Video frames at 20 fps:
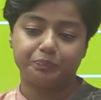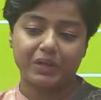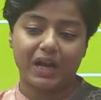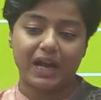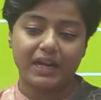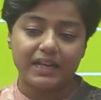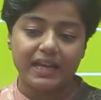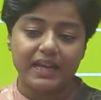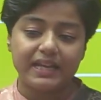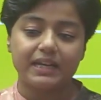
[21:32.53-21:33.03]

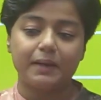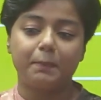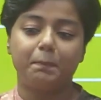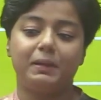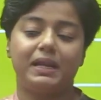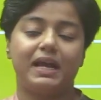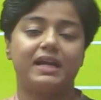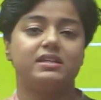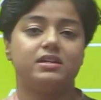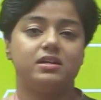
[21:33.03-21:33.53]
unlike a
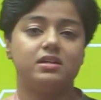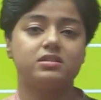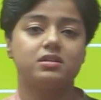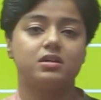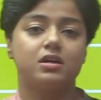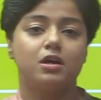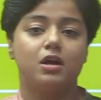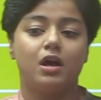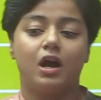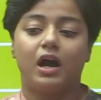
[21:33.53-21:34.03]
planet,
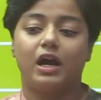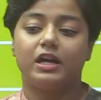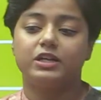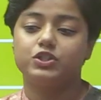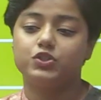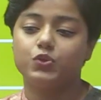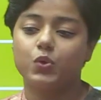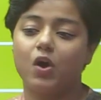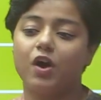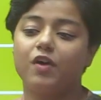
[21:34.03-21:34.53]
a
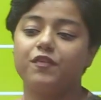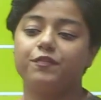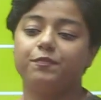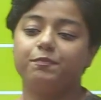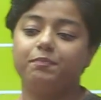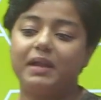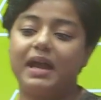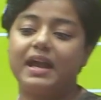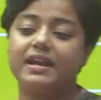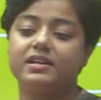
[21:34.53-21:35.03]

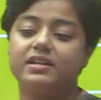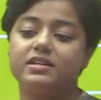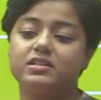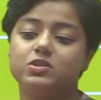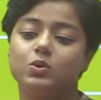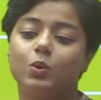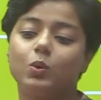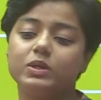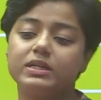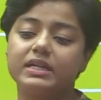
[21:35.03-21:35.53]
dwarf planet
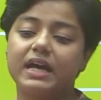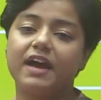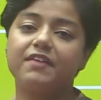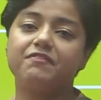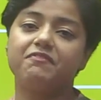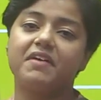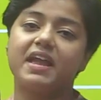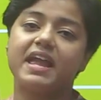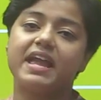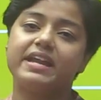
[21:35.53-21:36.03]
don't
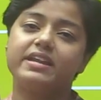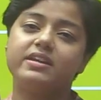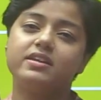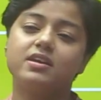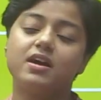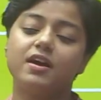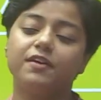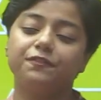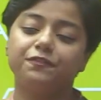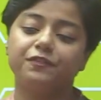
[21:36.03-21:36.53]
have
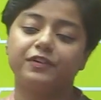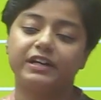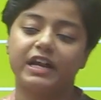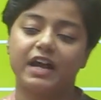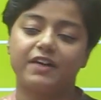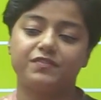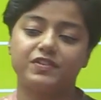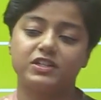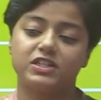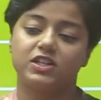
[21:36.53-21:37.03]
enough
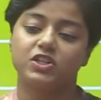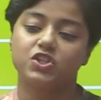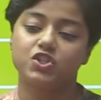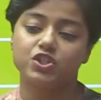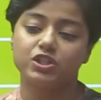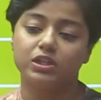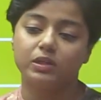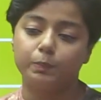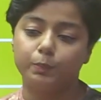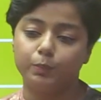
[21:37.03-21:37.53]

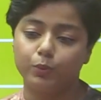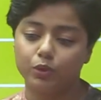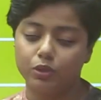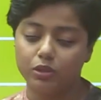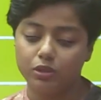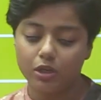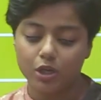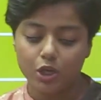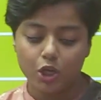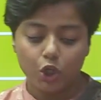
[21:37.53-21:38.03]
gravitational pull